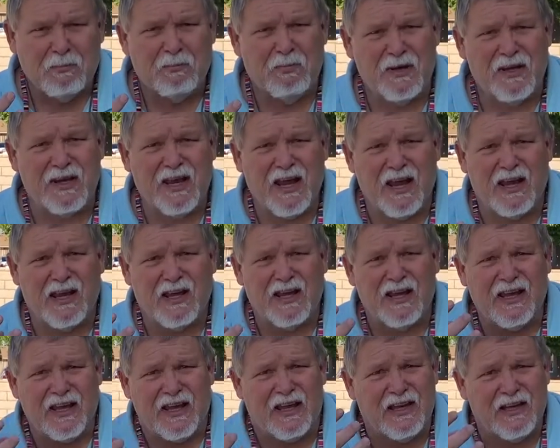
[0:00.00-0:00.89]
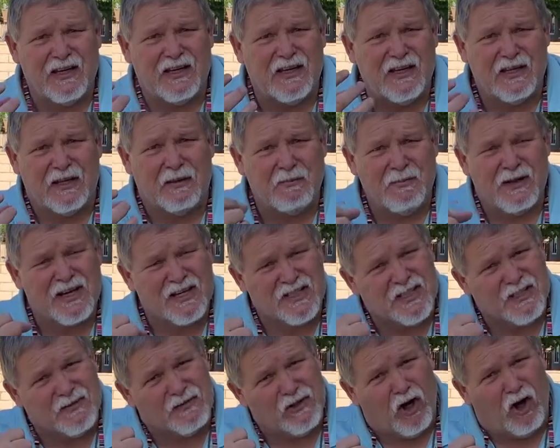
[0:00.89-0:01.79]
being in the
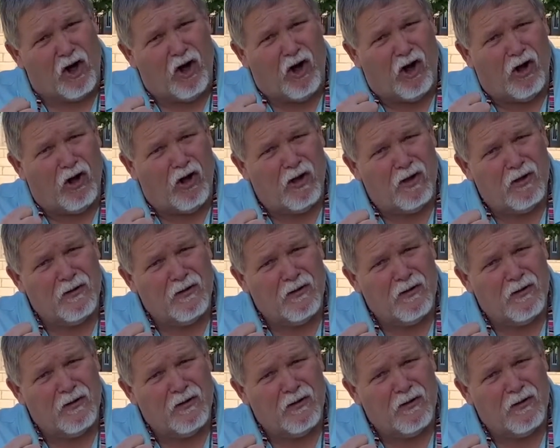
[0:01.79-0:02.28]
mix of it all,